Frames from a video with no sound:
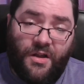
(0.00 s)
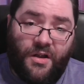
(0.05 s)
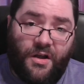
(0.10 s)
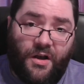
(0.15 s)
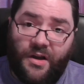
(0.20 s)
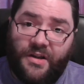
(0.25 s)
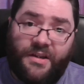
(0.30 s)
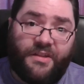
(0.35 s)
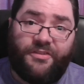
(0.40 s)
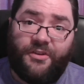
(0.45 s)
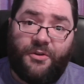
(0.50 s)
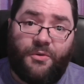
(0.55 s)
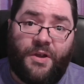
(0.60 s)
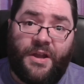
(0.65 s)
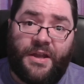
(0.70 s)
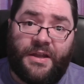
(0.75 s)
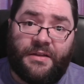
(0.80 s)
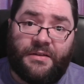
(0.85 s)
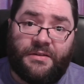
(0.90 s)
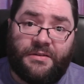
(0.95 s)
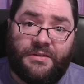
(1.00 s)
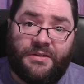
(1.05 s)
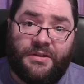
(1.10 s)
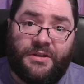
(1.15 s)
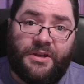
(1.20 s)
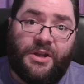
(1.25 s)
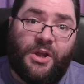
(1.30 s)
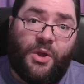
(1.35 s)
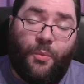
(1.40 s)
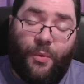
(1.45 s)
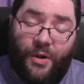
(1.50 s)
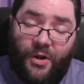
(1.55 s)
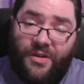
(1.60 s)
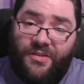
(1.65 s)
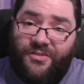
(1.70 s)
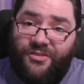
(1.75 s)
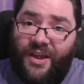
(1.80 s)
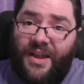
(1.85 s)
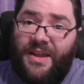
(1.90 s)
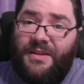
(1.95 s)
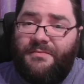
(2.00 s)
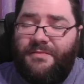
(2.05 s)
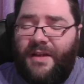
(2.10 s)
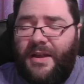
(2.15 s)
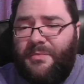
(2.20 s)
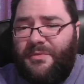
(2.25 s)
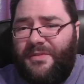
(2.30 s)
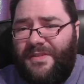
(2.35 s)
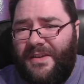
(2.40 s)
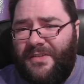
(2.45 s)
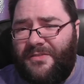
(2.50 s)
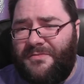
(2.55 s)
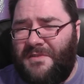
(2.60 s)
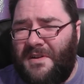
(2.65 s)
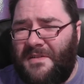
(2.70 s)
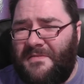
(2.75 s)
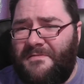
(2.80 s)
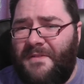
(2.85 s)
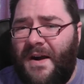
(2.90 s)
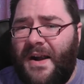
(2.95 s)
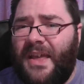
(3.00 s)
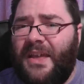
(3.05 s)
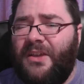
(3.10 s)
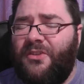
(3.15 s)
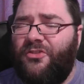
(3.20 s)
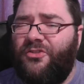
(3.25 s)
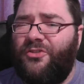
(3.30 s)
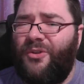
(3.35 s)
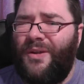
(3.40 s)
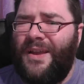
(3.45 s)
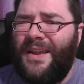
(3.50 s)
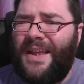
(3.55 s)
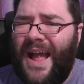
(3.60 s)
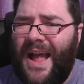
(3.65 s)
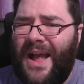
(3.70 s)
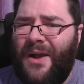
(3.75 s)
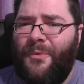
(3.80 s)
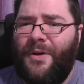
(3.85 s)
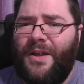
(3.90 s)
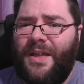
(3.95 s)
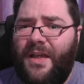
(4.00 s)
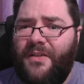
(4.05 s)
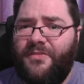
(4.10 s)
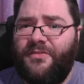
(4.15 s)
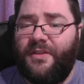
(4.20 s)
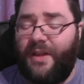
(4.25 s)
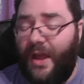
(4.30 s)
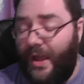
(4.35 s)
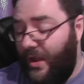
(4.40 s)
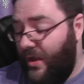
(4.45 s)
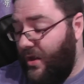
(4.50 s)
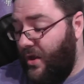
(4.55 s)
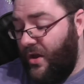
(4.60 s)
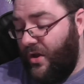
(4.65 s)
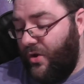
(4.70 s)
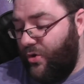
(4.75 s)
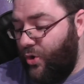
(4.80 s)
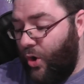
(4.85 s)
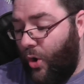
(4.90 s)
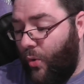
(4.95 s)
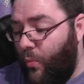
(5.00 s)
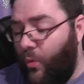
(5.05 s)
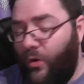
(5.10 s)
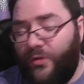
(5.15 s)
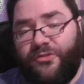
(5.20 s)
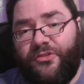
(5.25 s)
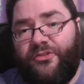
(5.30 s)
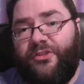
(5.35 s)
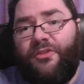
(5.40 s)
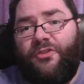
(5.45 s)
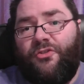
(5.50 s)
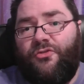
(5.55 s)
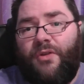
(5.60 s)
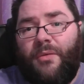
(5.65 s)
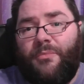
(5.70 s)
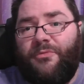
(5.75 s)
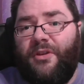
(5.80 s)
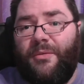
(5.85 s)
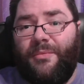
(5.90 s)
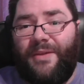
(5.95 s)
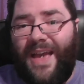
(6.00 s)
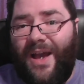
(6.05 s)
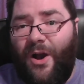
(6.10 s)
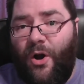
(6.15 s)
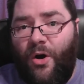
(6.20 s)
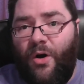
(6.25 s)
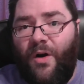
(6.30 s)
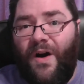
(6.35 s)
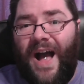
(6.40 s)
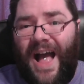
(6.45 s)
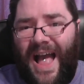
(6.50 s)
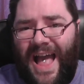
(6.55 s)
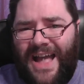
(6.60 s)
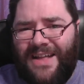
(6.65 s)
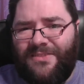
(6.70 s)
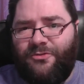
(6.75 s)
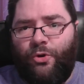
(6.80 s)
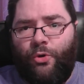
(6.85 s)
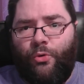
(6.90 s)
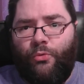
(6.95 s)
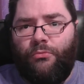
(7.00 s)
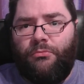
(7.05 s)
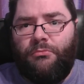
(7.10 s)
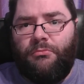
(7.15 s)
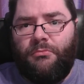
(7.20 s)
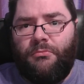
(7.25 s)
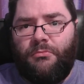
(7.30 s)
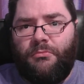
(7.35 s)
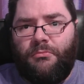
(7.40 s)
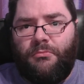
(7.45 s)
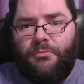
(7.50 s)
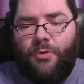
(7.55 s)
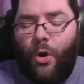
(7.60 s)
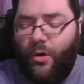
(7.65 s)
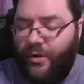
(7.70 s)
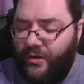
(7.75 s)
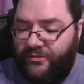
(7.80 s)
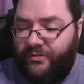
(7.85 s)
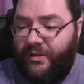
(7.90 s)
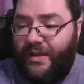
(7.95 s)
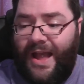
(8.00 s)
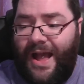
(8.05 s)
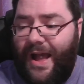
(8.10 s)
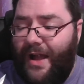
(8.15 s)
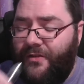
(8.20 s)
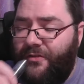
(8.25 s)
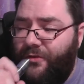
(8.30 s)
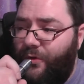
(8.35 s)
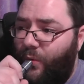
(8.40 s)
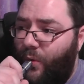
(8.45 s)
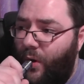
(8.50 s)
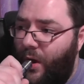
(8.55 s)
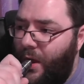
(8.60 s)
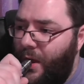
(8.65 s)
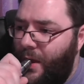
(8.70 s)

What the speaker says: I disagree. When I chain vaped this for a fucking solid hour yesterday, not once did the drip tip get hot at all. Honestly, at all.